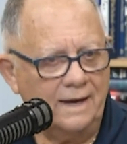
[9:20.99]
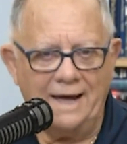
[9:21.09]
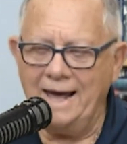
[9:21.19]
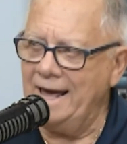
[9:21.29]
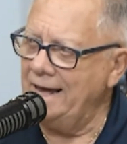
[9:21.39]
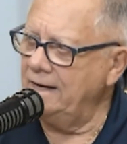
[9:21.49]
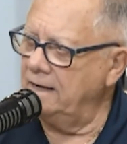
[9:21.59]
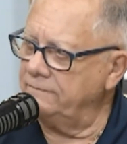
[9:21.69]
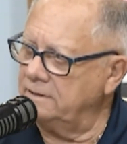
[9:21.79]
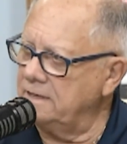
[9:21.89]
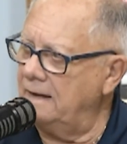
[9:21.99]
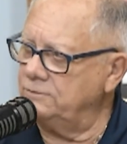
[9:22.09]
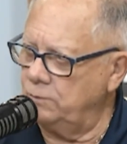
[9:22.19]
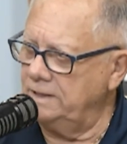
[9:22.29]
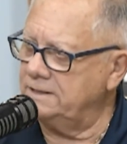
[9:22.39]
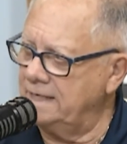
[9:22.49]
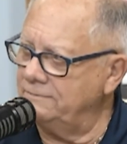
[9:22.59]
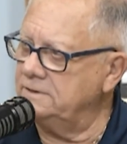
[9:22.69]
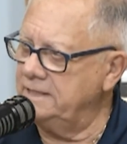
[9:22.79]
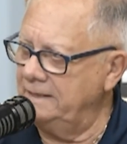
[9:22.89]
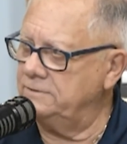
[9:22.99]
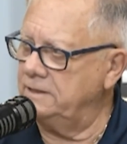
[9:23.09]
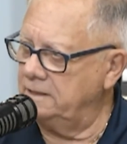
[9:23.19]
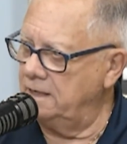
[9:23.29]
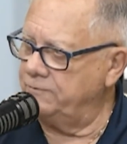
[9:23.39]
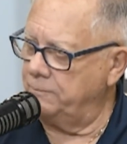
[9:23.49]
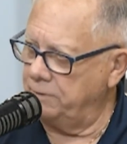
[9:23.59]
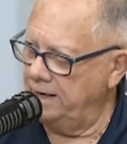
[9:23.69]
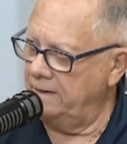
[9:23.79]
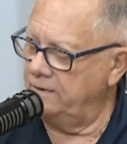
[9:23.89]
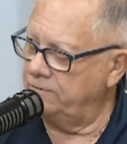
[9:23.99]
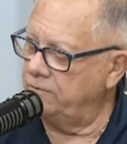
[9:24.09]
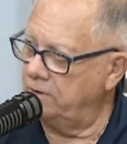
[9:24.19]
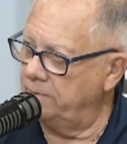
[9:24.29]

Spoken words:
8 of the top 27 teams in the country playing in this tournament.